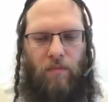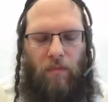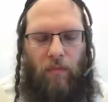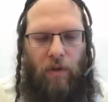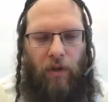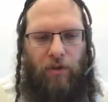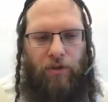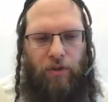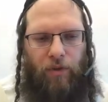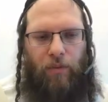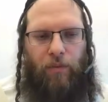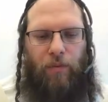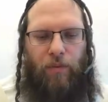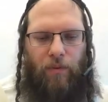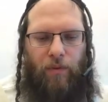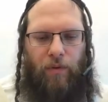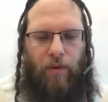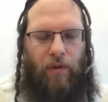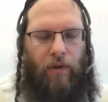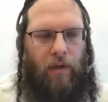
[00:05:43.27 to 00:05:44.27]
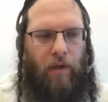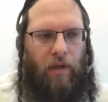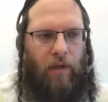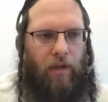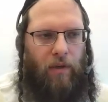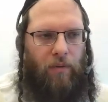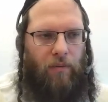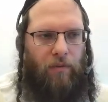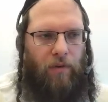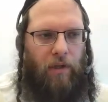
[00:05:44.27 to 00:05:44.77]
So
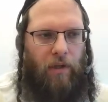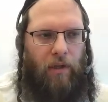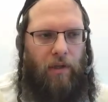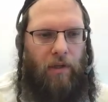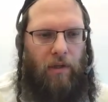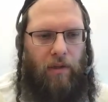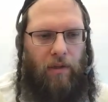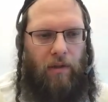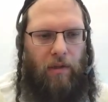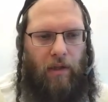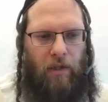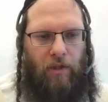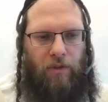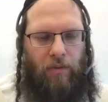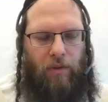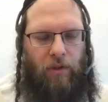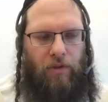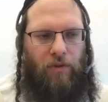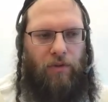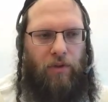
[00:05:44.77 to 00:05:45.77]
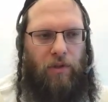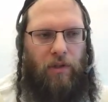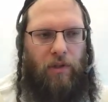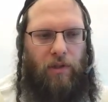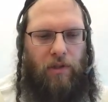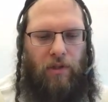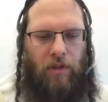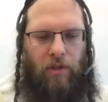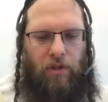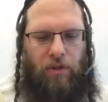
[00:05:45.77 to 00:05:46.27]
a really nice way to do
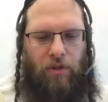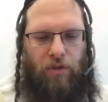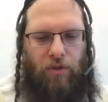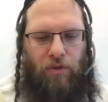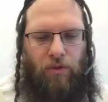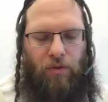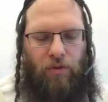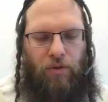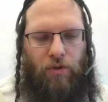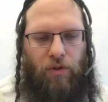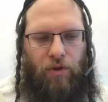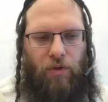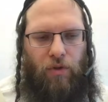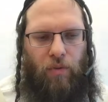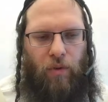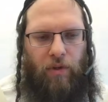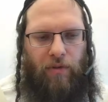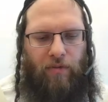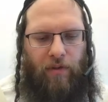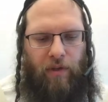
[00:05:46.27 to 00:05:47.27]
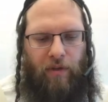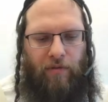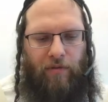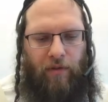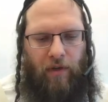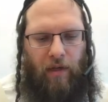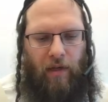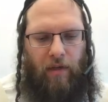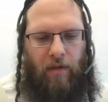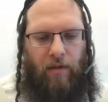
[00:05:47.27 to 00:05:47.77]
this is to use quad
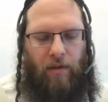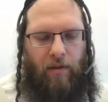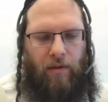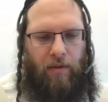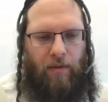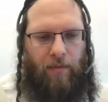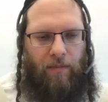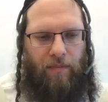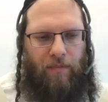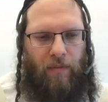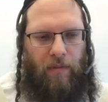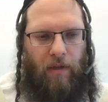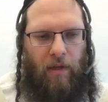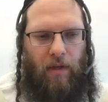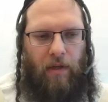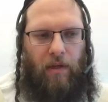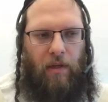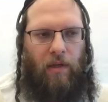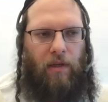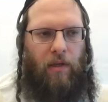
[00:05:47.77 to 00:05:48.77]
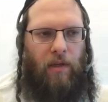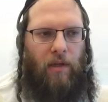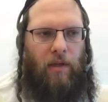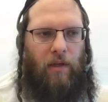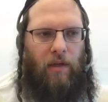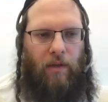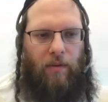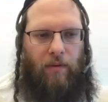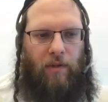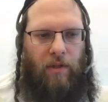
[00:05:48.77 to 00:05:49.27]
VFI.
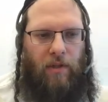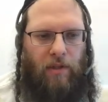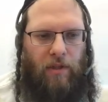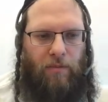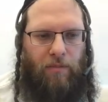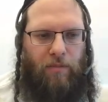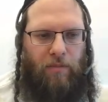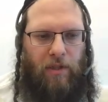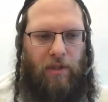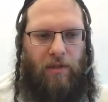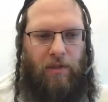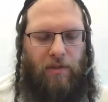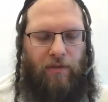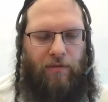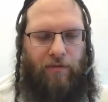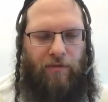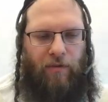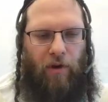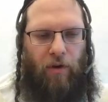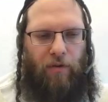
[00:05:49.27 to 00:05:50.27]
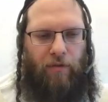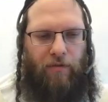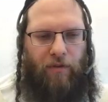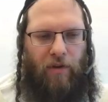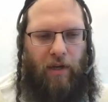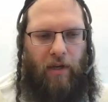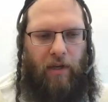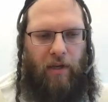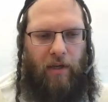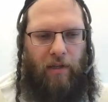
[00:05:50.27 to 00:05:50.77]
This means
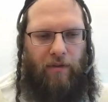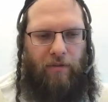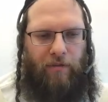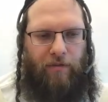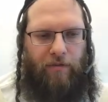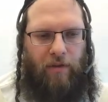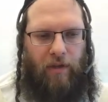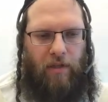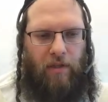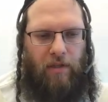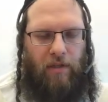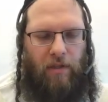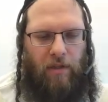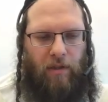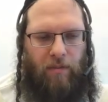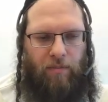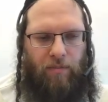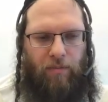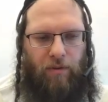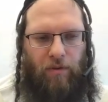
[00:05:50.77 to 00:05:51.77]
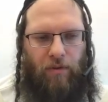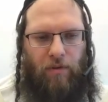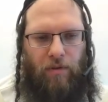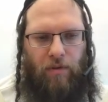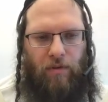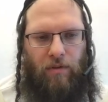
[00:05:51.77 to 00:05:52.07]
verify and fix input.